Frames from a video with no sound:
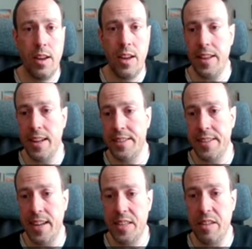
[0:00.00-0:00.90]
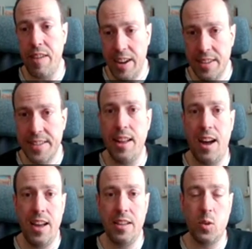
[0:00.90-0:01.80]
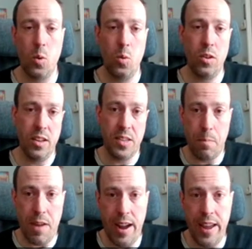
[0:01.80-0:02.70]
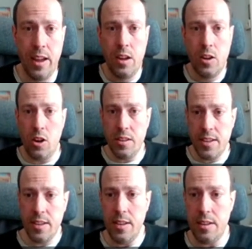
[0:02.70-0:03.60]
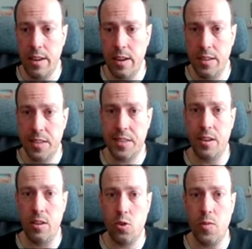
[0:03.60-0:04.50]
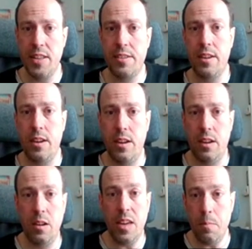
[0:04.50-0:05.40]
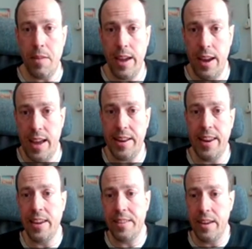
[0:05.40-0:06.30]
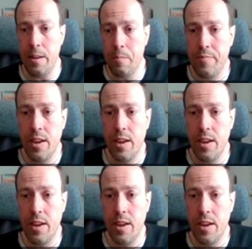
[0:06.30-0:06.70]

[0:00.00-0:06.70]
And that's the final slide. So these are my contact details on Twitter, email, and LinkedIn.